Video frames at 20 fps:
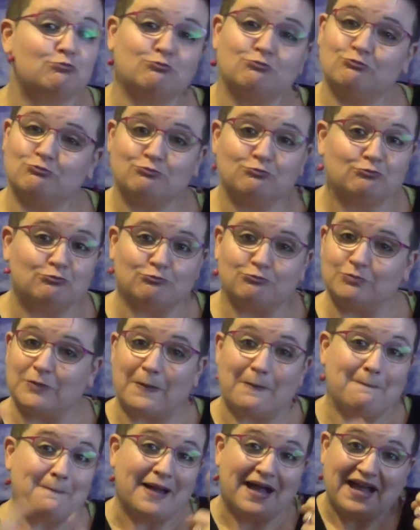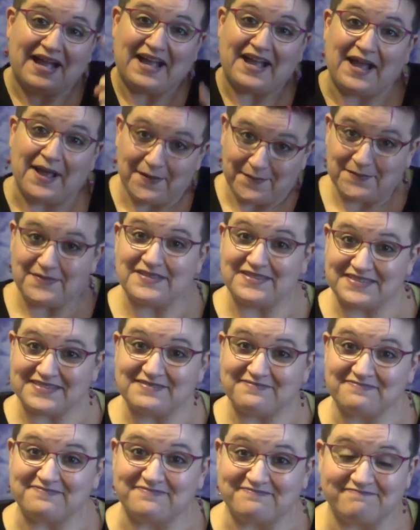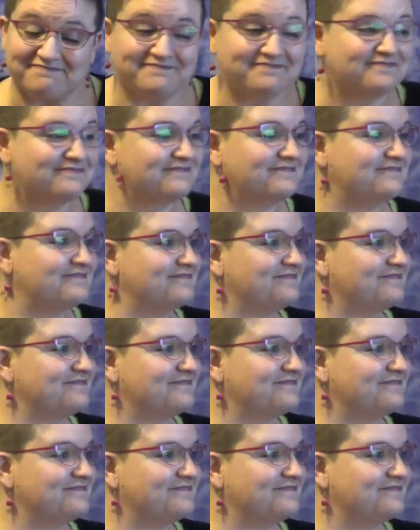or identity that the person has labeled themselves,